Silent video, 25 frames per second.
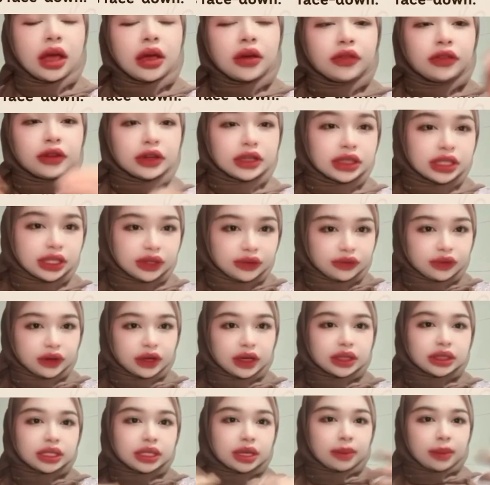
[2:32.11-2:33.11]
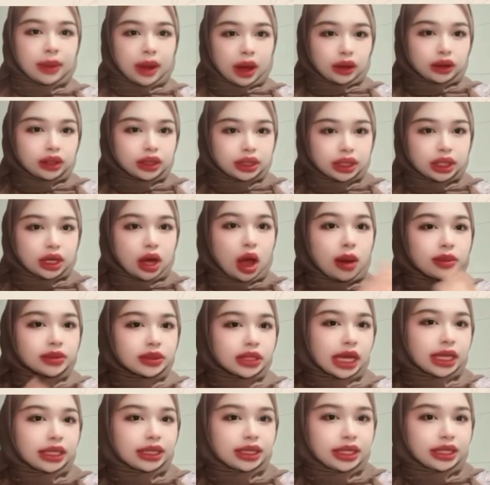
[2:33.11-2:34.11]
First thing first, about the
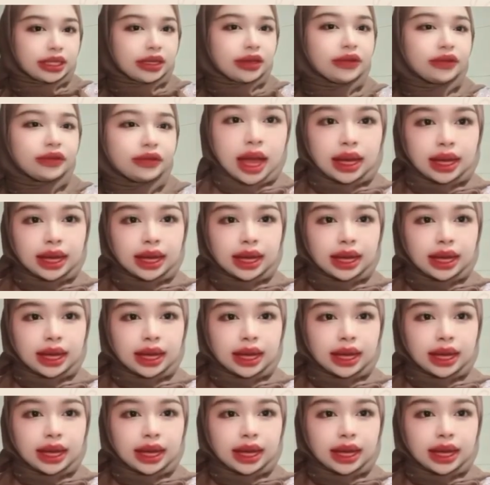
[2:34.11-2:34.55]
objective.